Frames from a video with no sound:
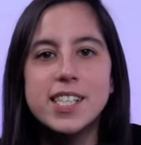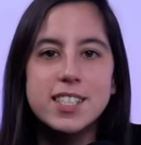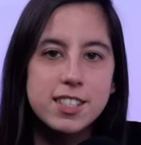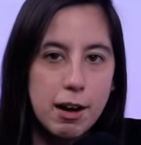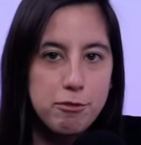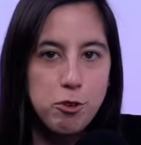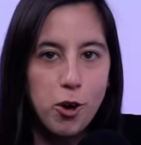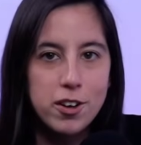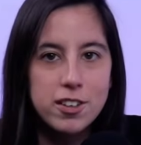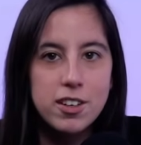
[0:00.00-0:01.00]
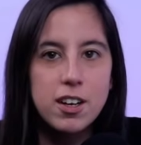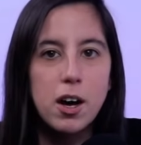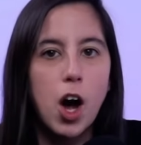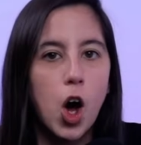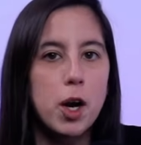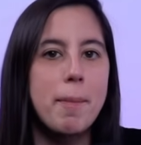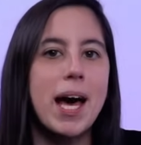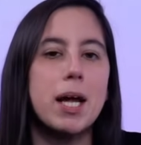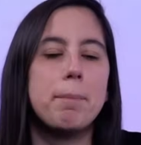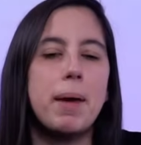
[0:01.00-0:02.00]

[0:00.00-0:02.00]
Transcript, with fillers: Step 4 Automatic